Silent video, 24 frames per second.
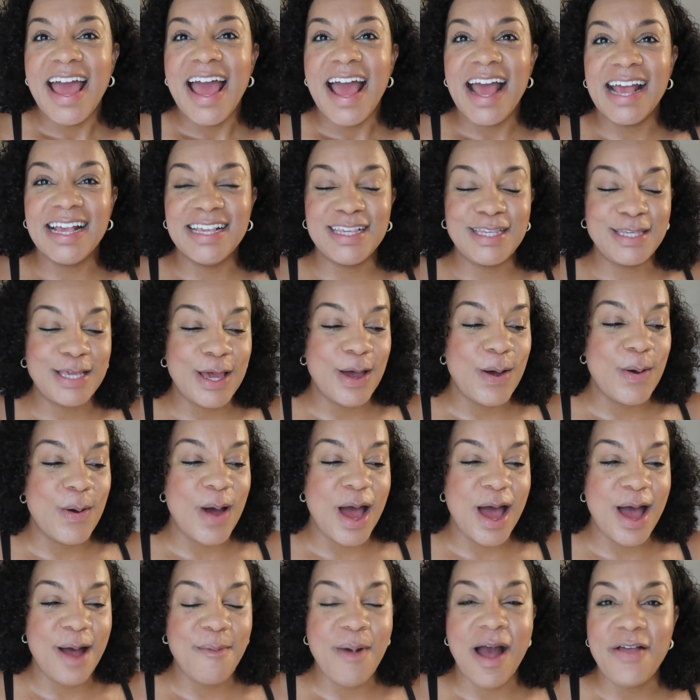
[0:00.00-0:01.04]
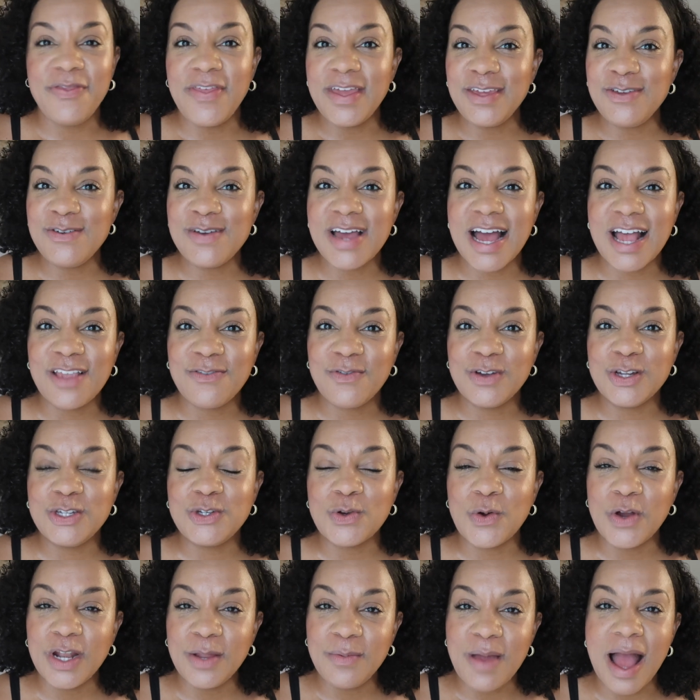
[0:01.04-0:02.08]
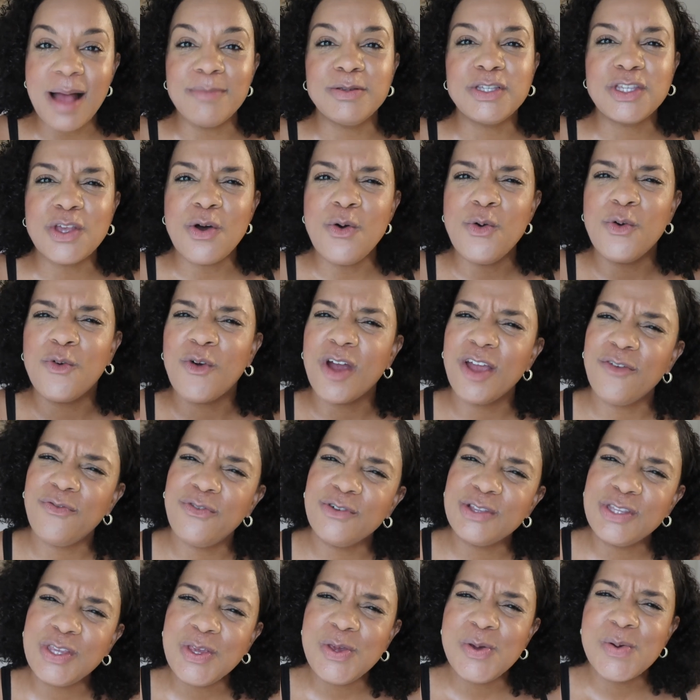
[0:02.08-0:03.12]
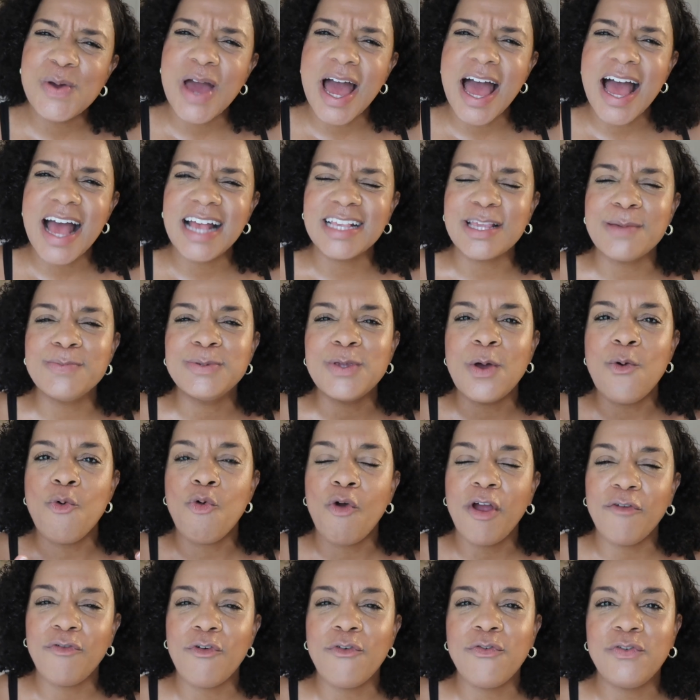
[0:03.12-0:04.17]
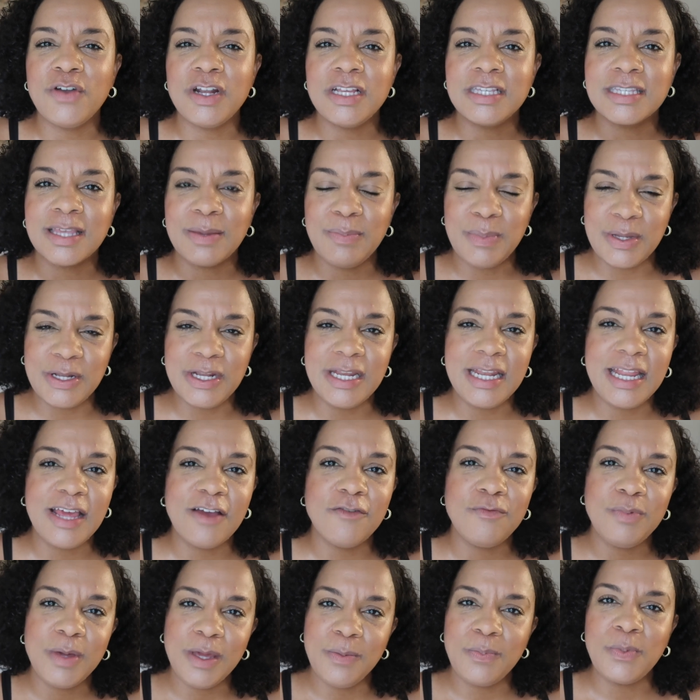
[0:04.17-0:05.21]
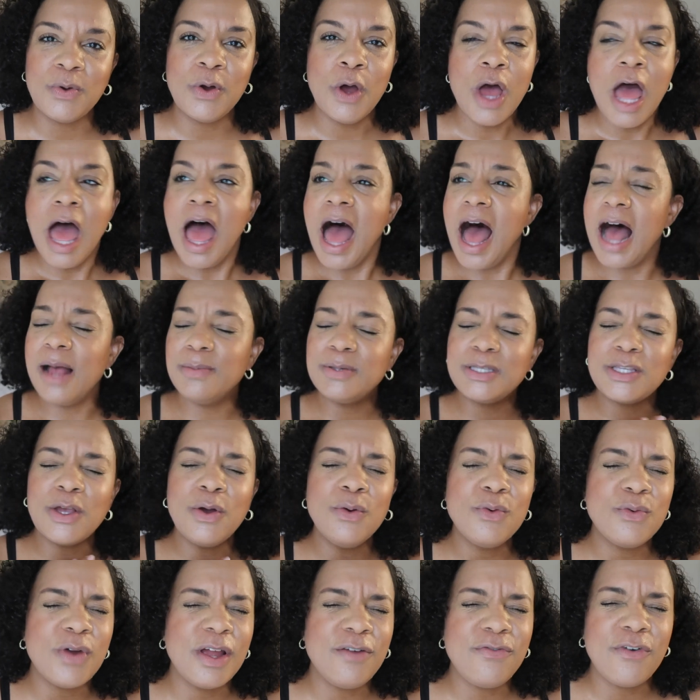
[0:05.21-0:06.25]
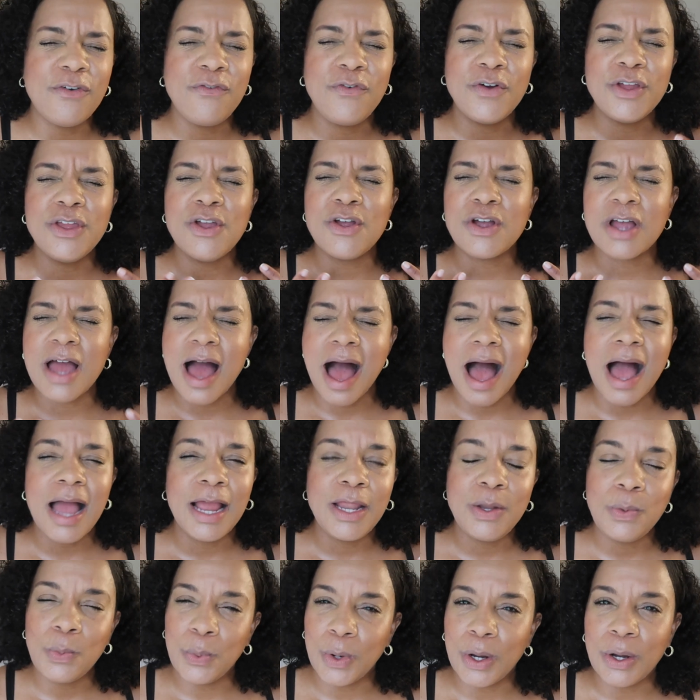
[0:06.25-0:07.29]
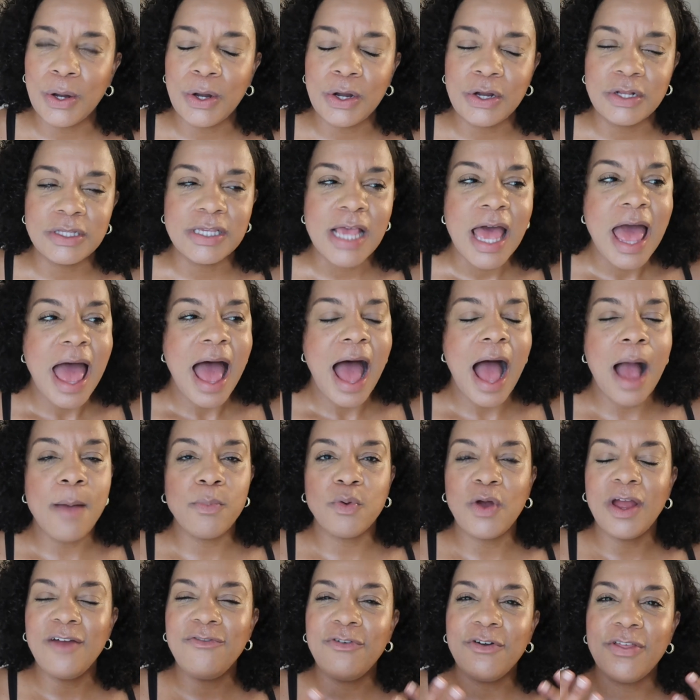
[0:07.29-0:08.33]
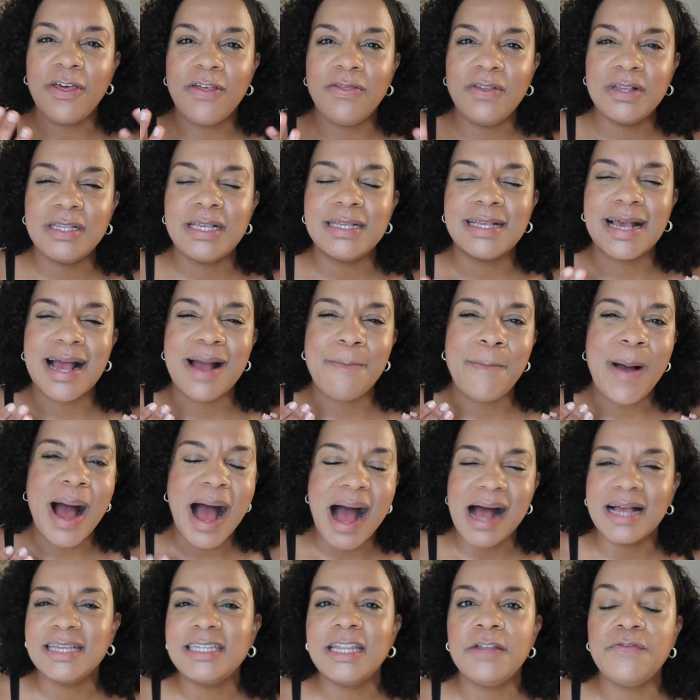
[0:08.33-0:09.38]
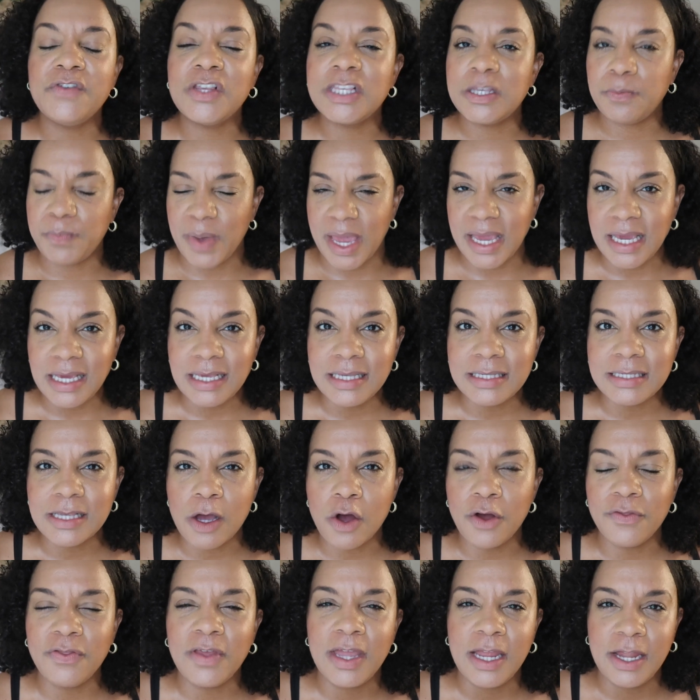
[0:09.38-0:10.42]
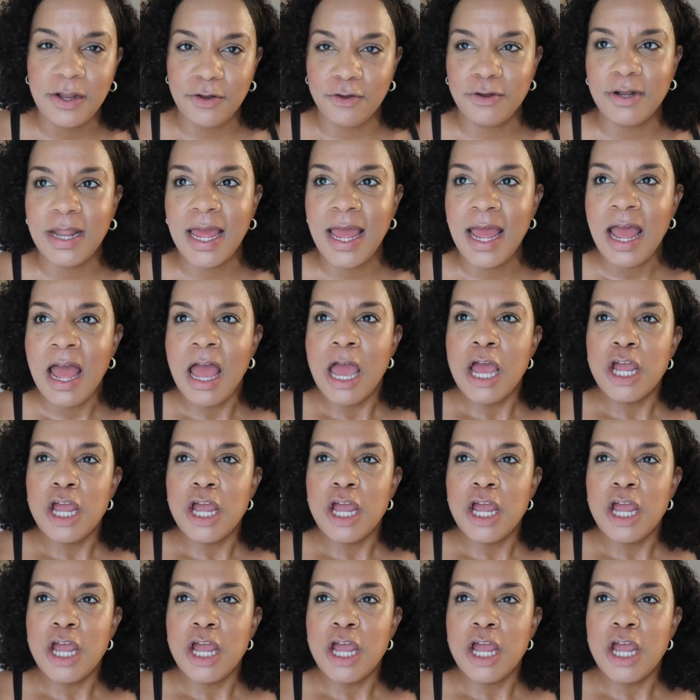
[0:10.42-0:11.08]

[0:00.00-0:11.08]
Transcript: And so I thank you guys for joining me. I'm so grateful to you guys. I'm so grateful for this community of people. I'm so grateful for your kind words. I'm grateful that this is a positive space on the internet.